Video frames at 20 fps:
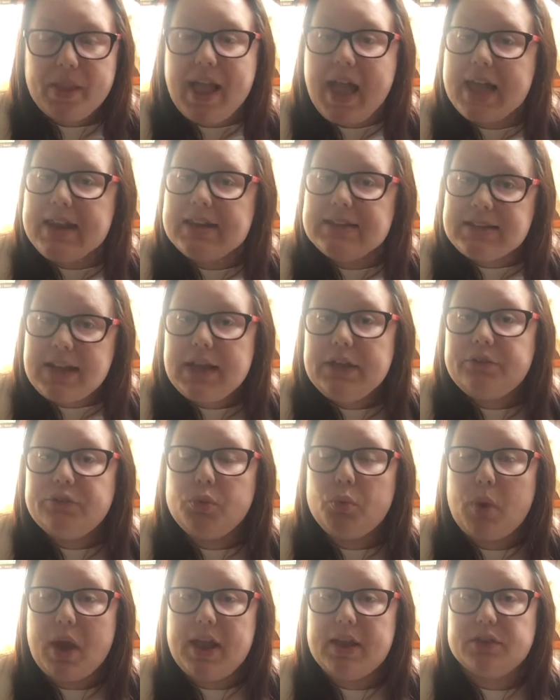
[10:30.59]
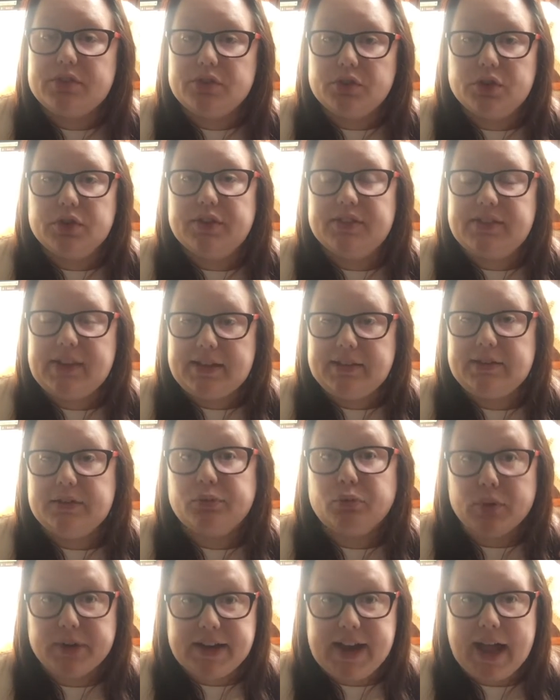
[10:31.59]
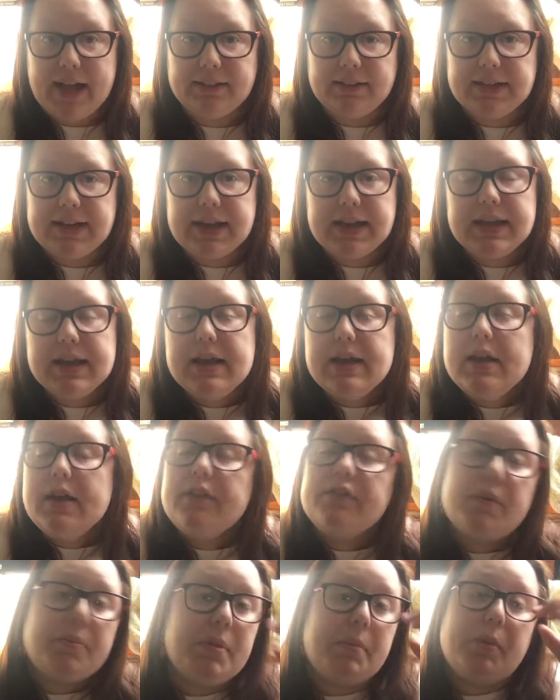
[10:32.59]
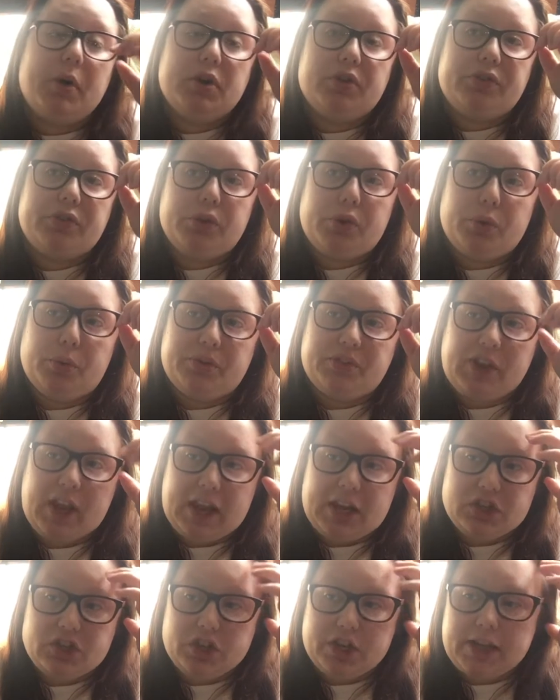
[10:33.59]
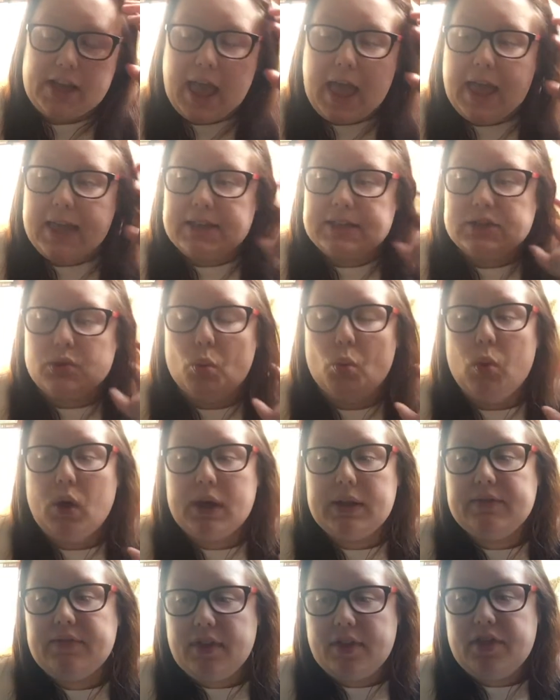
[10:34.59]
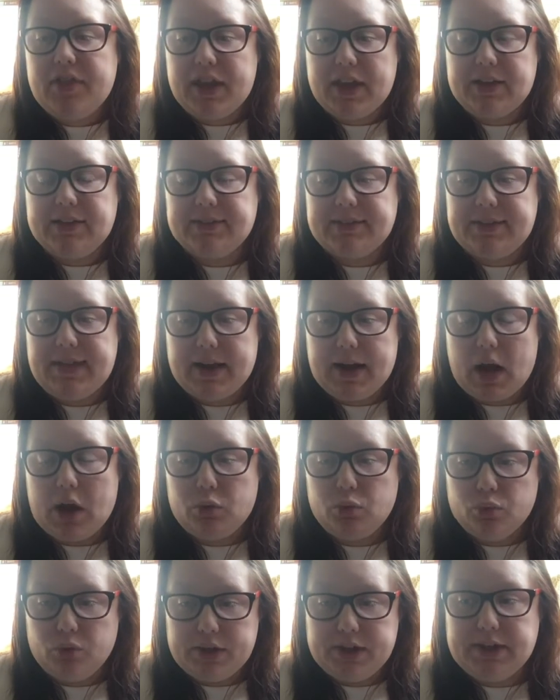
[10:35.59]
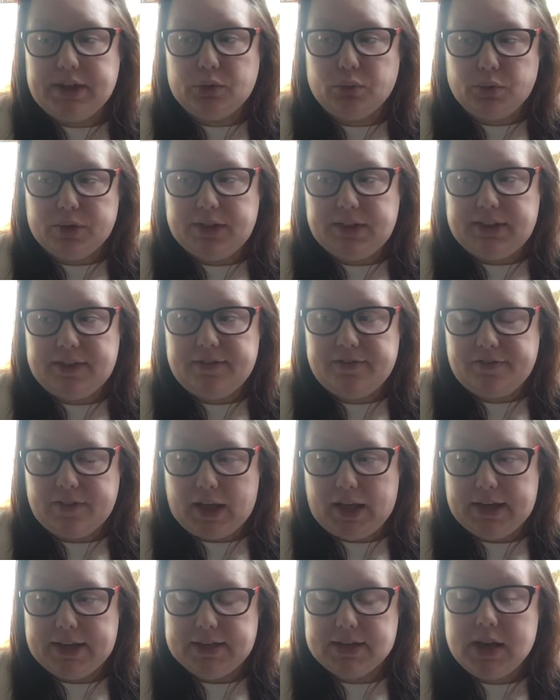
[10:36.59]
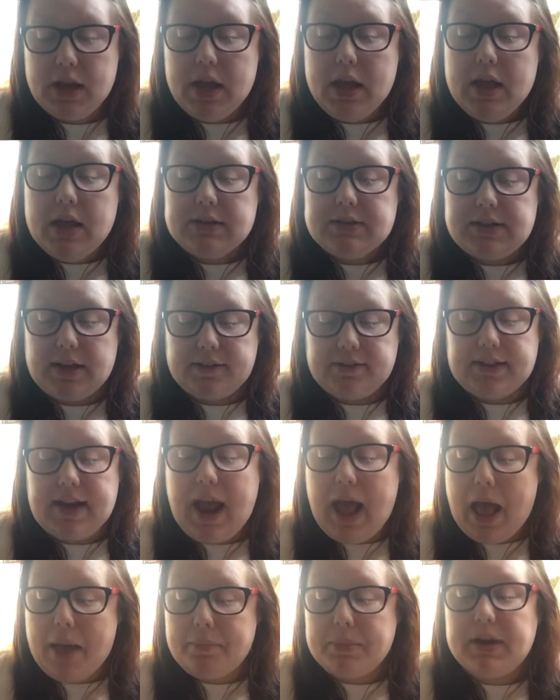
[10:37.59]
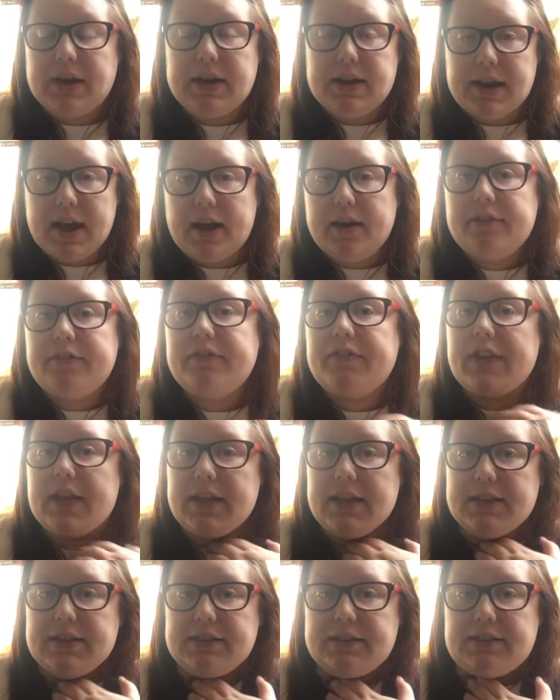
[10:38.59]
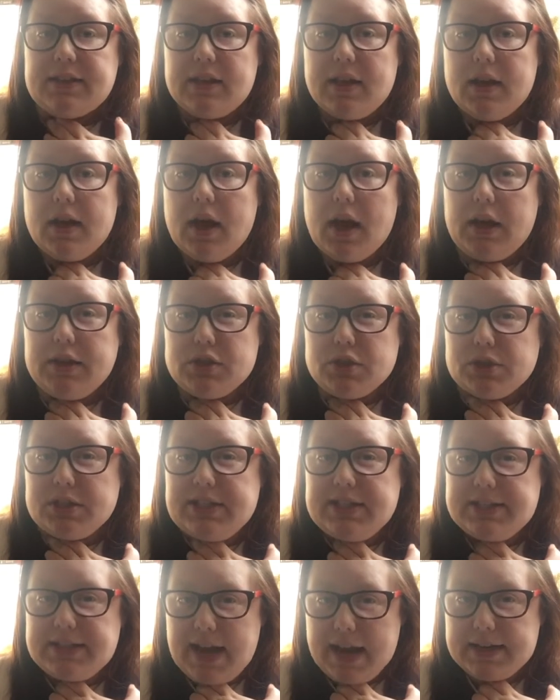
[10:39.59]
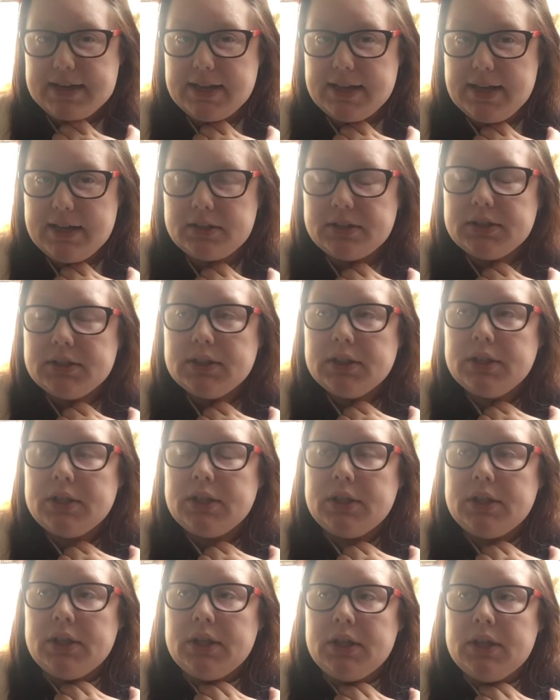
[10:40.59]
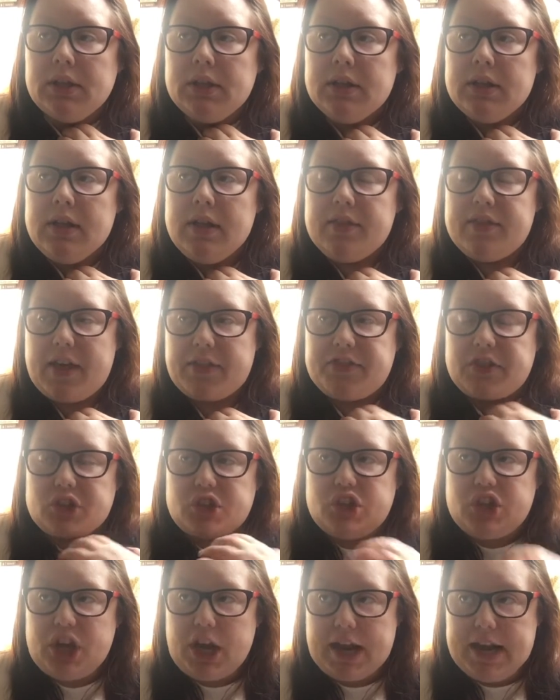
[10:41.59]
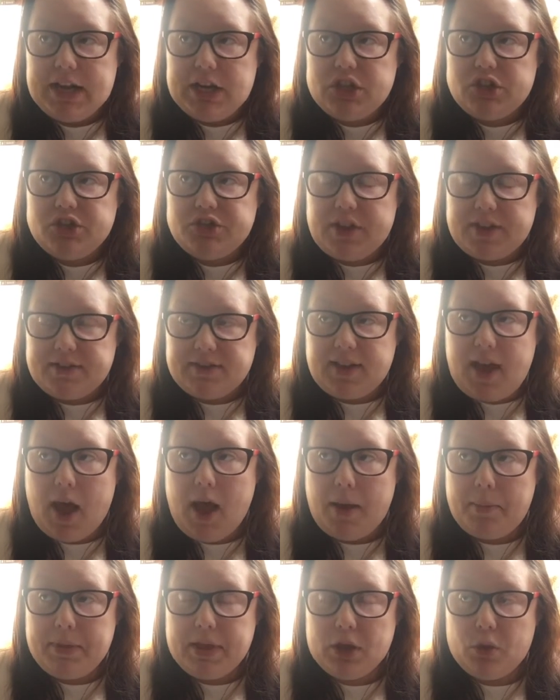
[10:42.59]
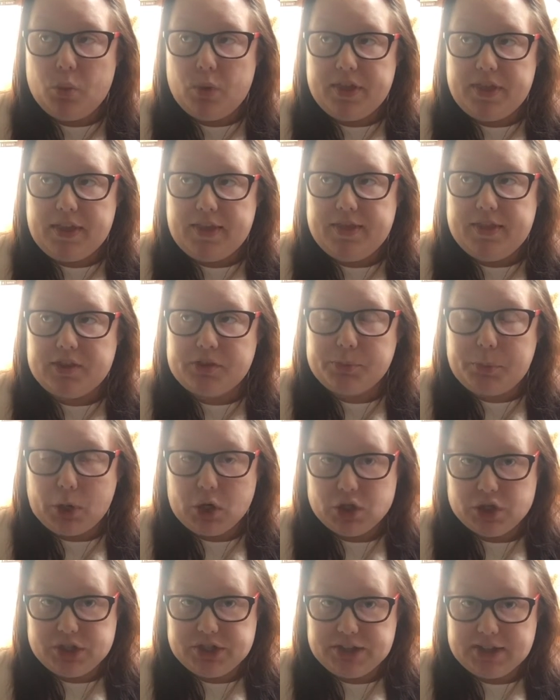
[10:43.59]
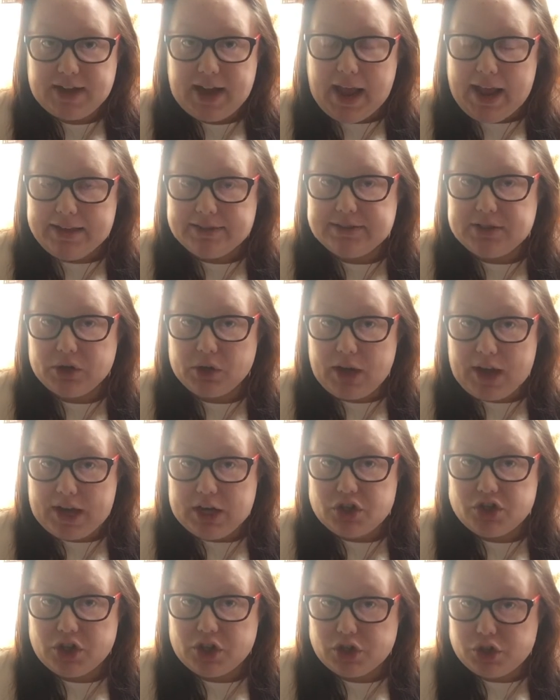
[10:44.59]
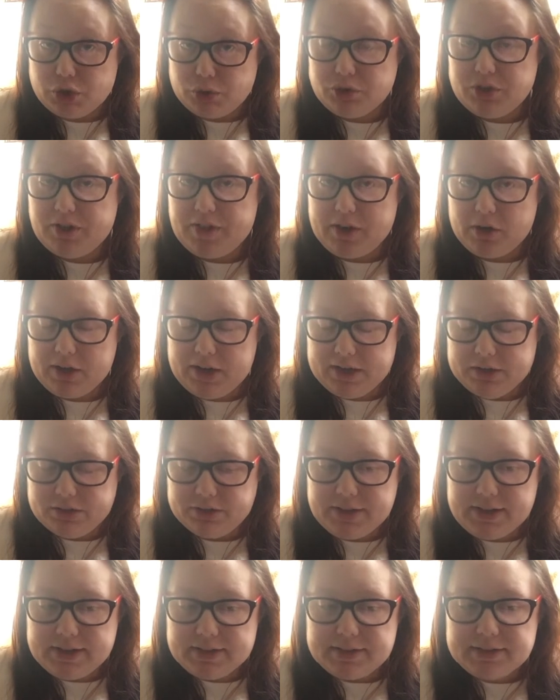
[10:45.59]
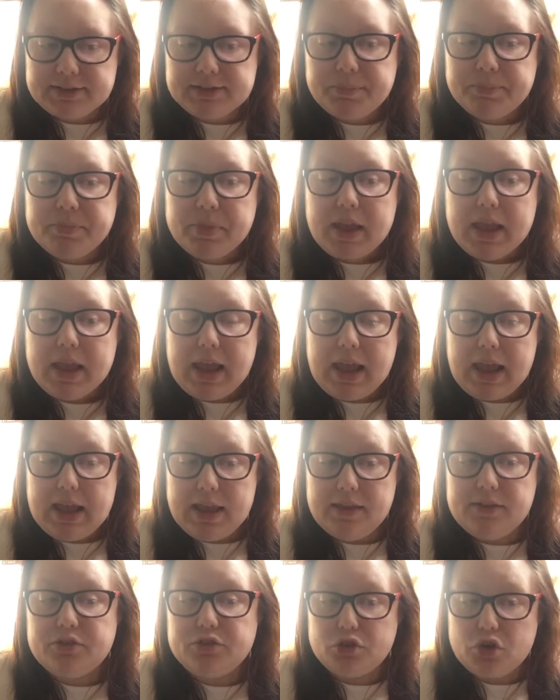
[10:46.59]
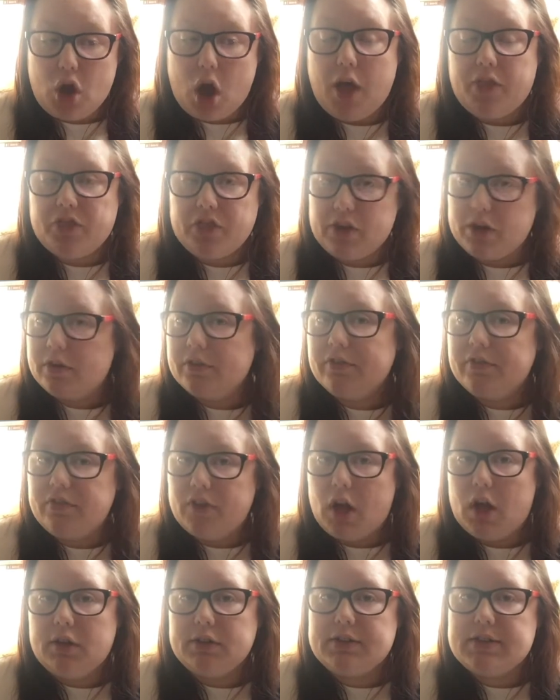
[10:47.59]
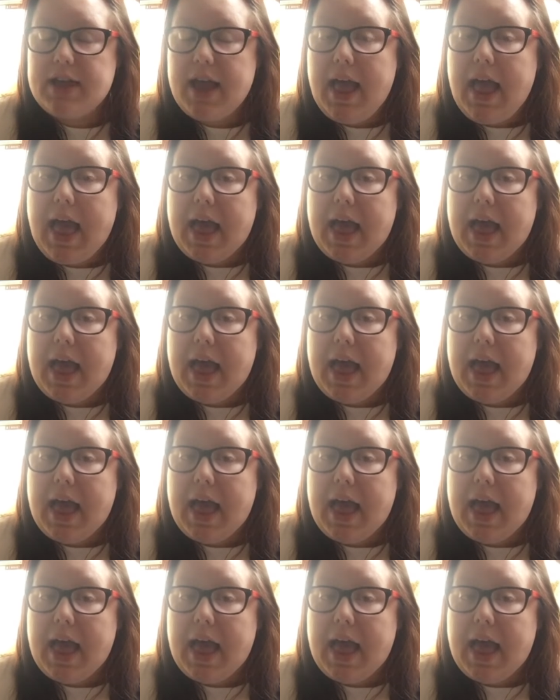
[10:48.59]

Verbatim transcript: And it takes away a certain sense of reality from the person who is aging. And one of the things that I really, really find doesn't happen enough is understanding that the change that's coming within this person as they're aging due to their illness is not their fault.